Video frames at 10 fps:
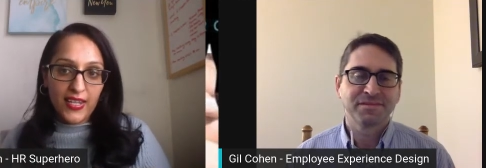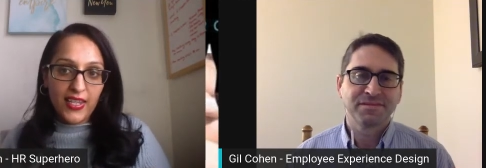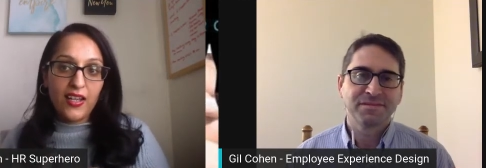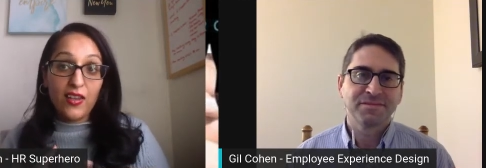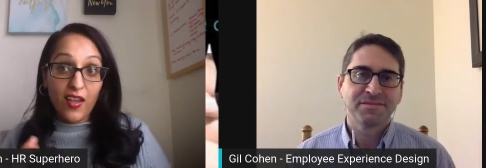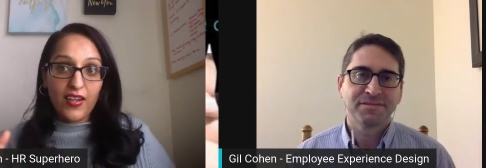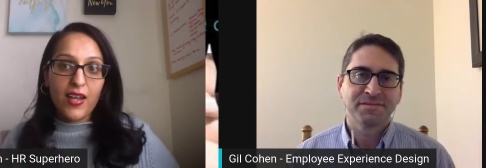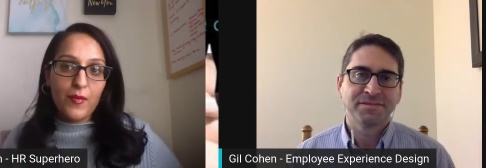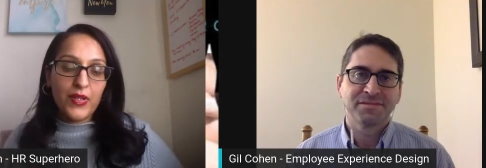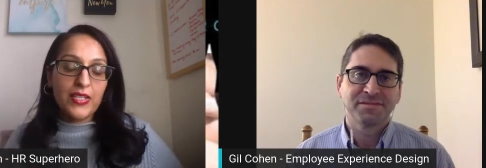Speaker 1: i think a lot of
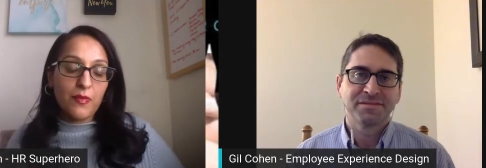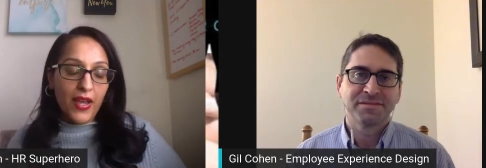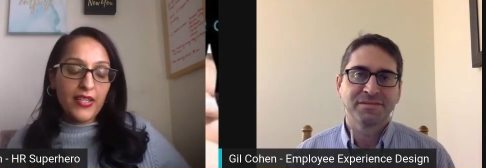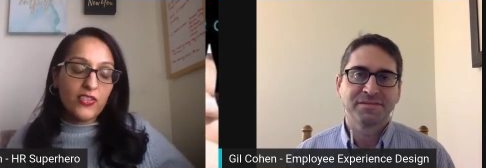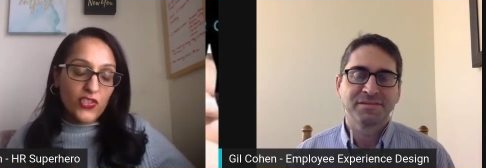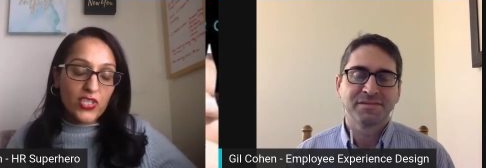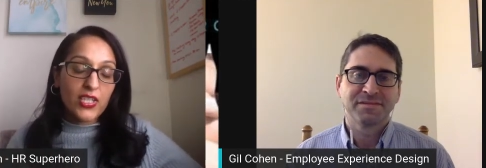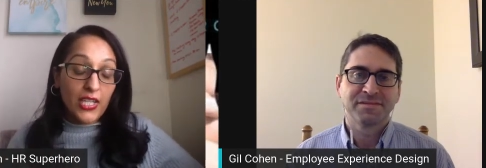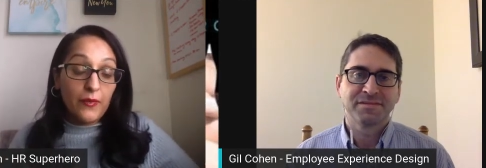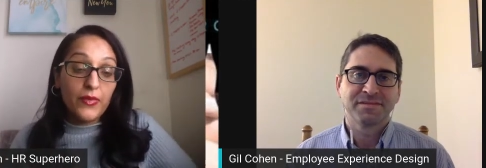companies might just
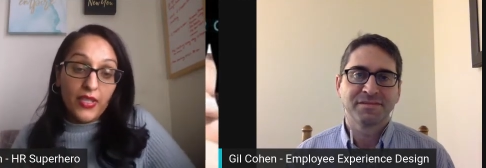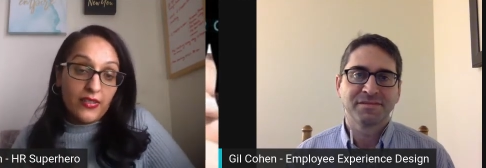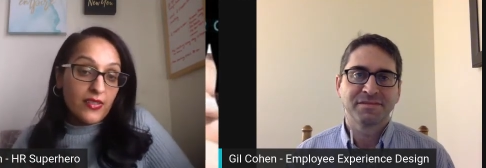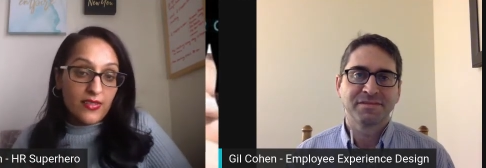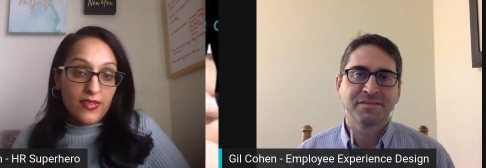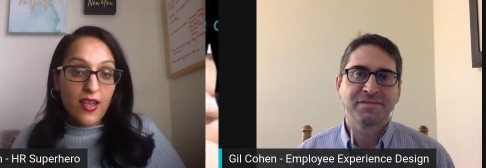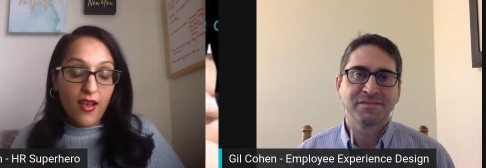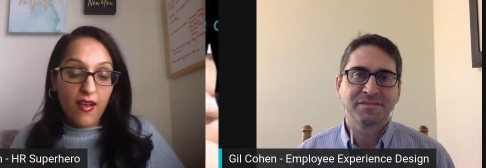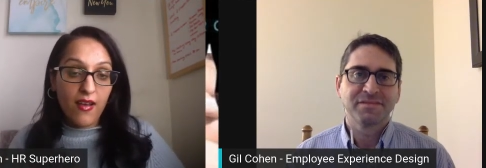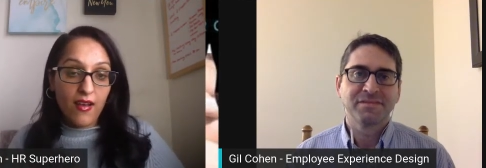keep this
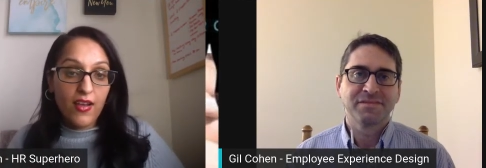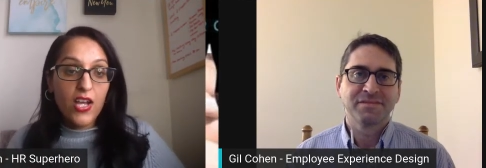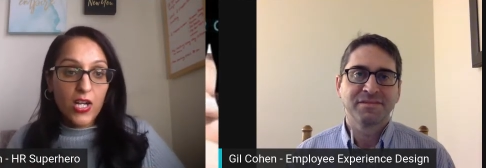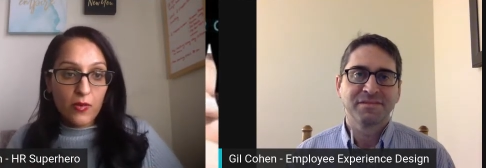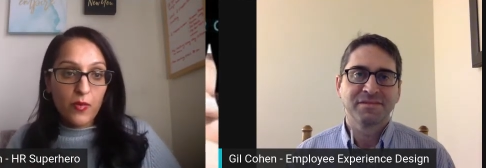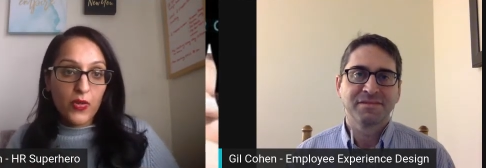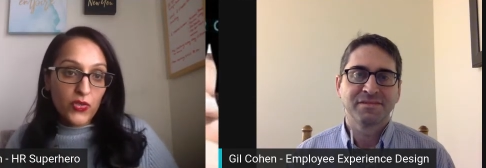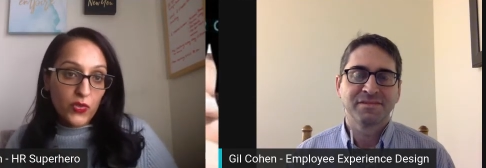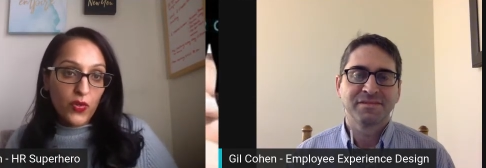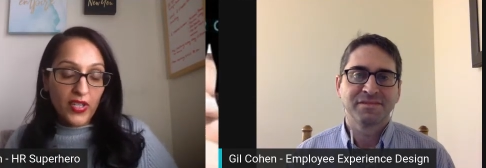uh, remote
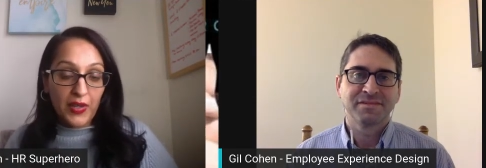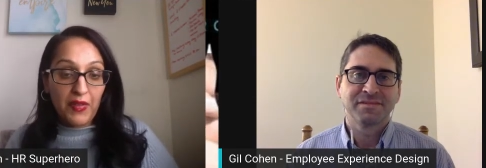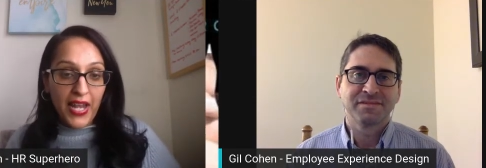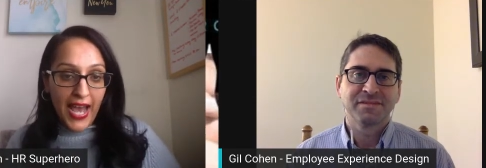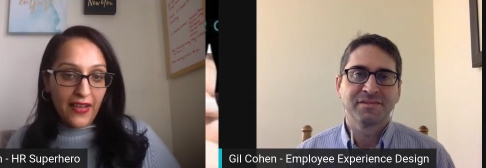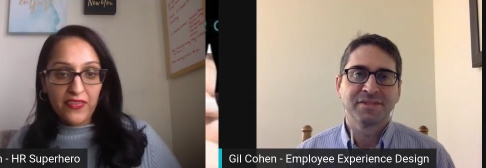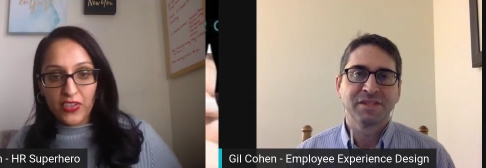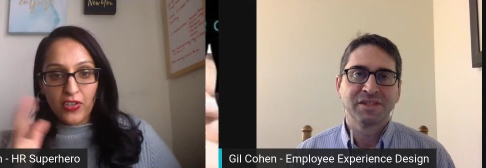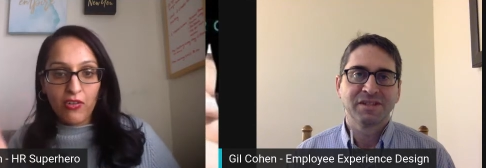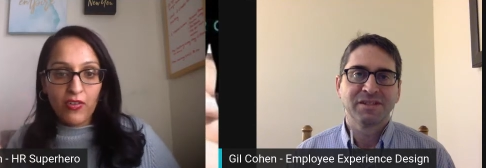to work even
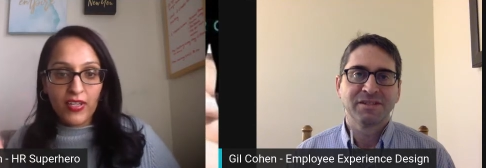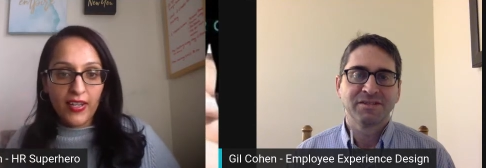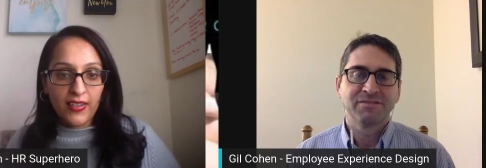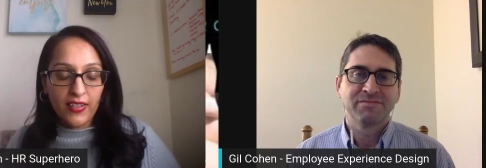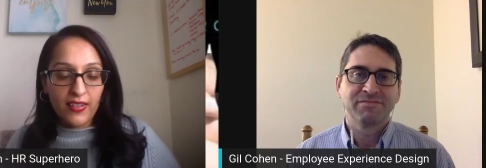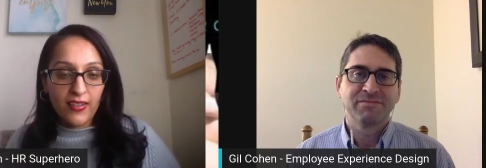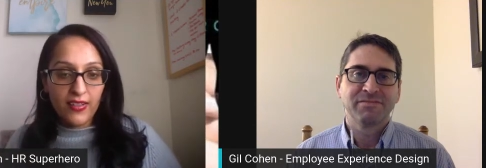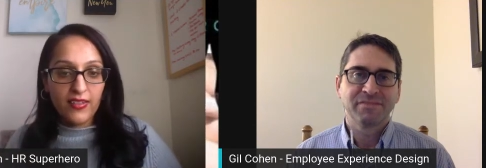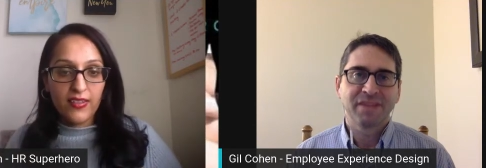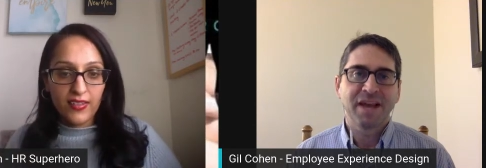after covid-19
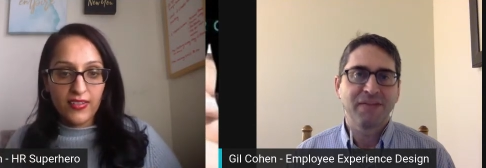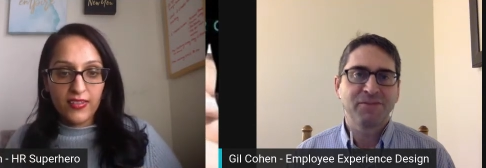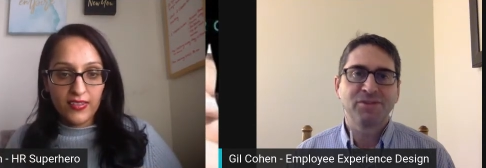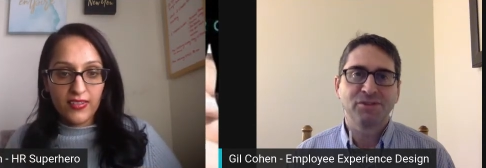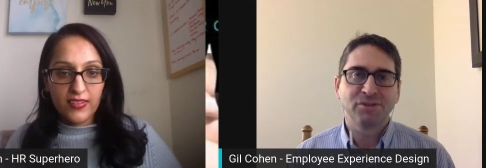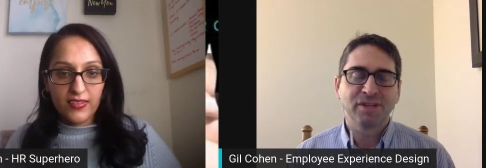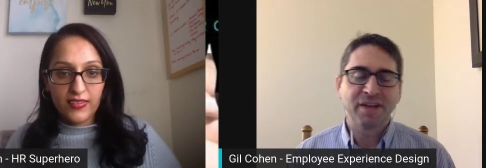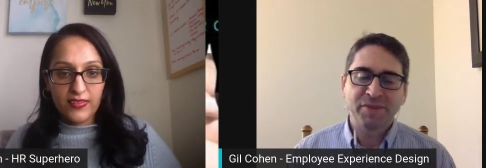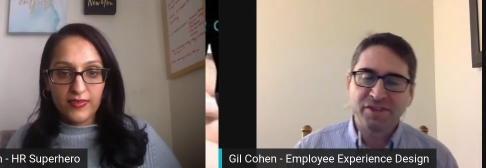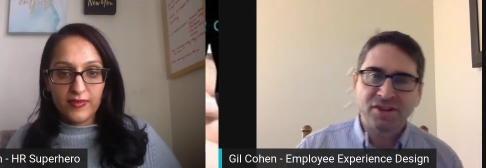
Speaker 2: yeah, absolutely.
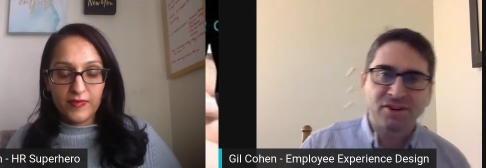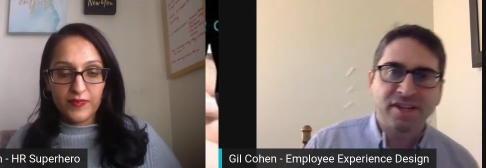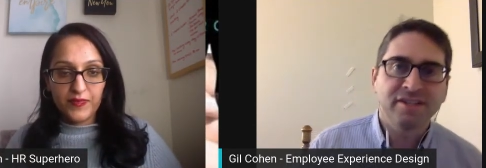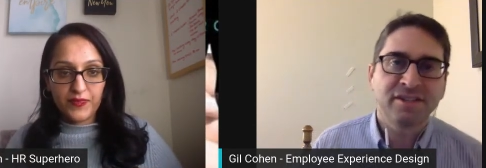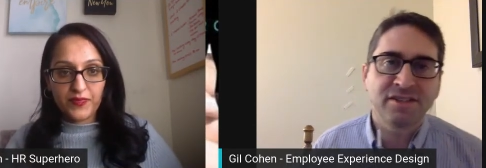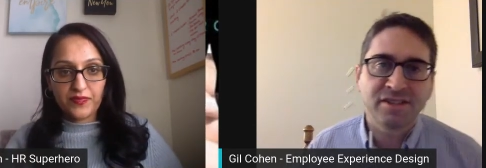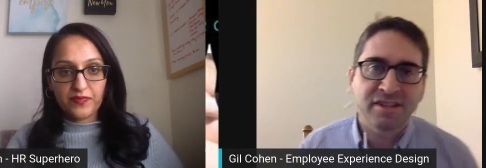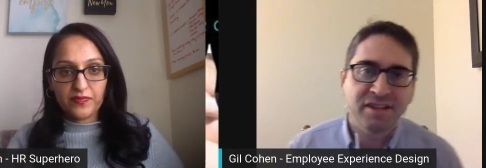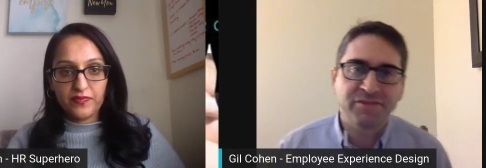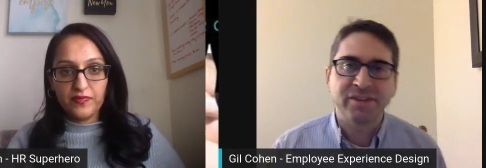I mean, there is a
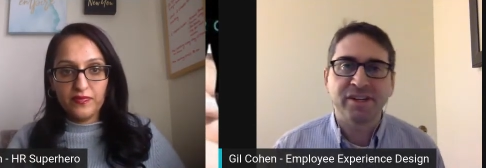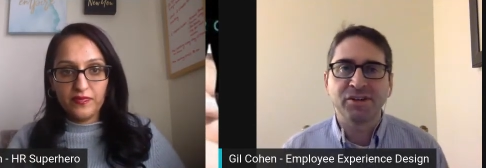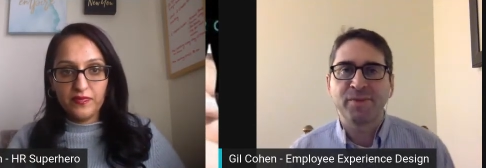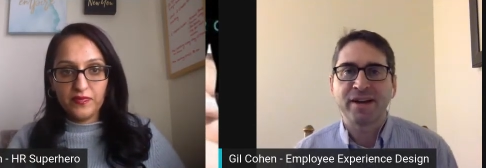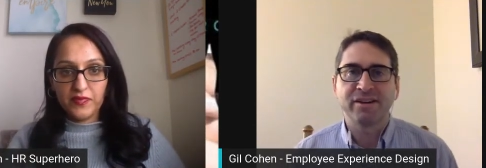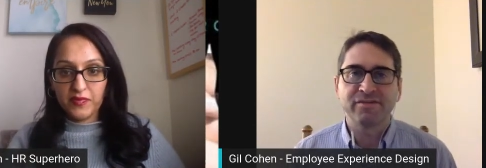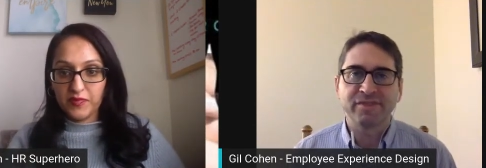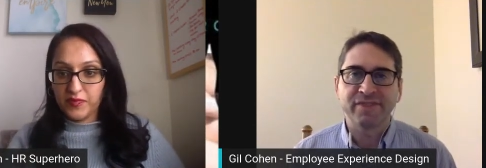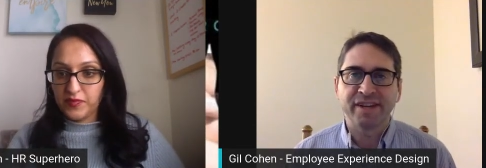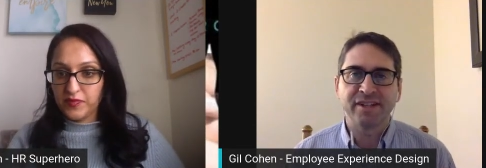significant competitive
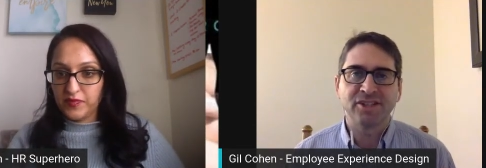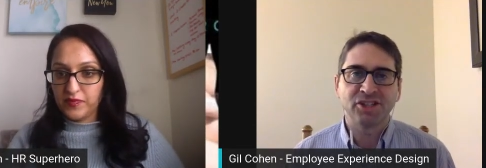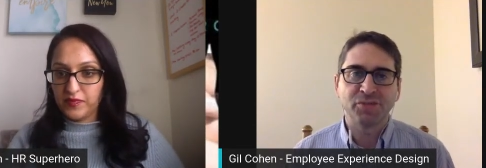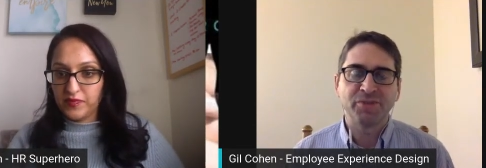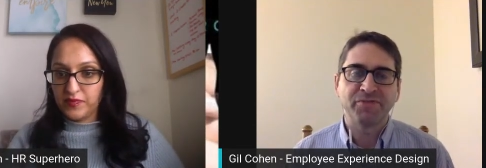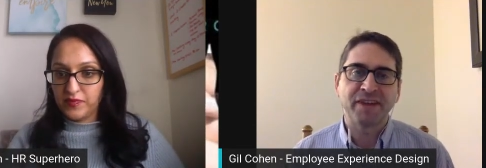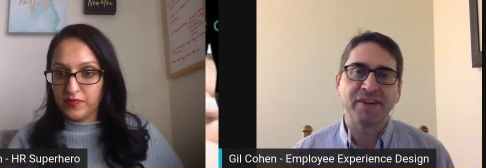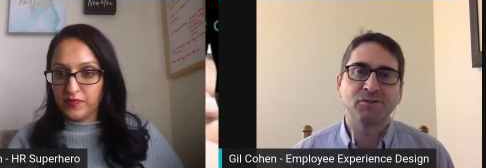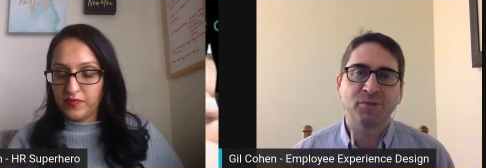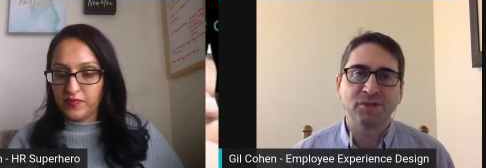advantage to be
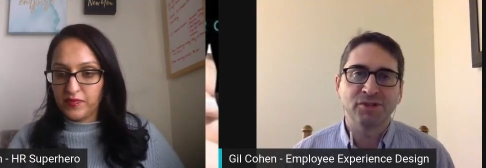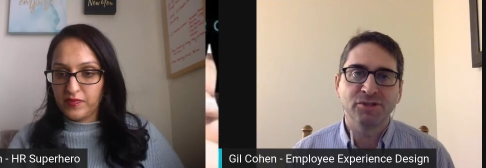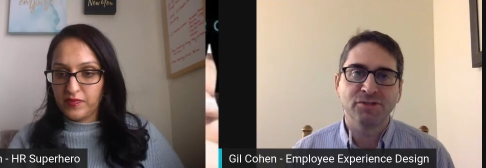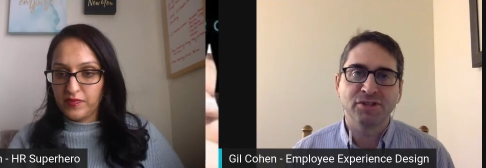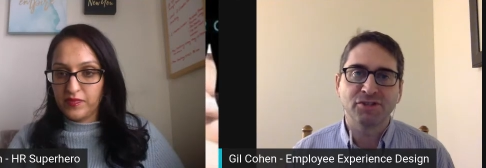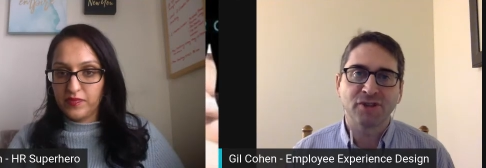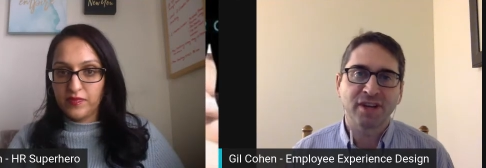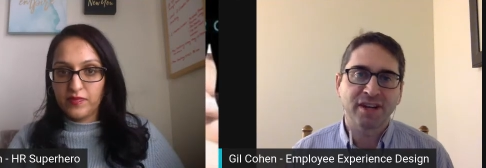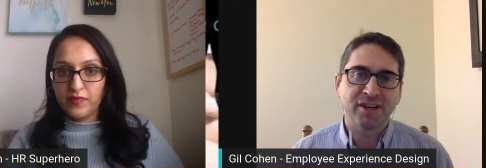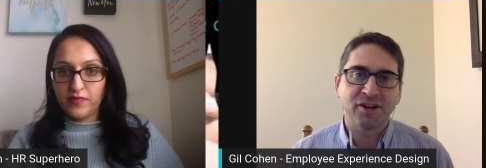found when you do this,
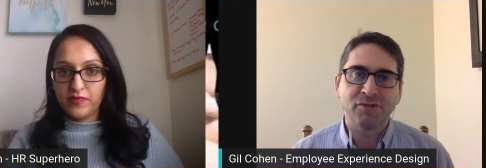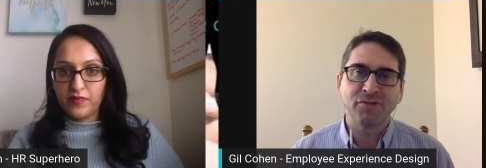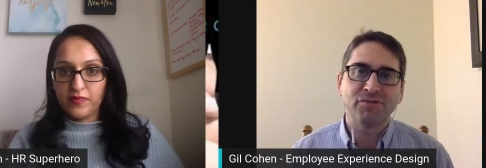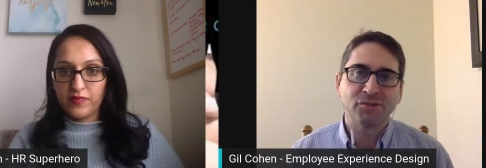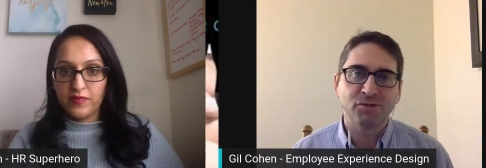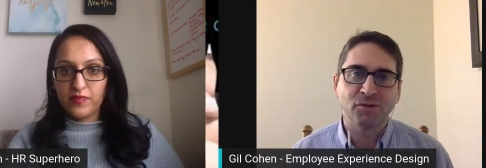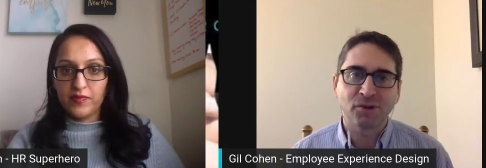right? I know a few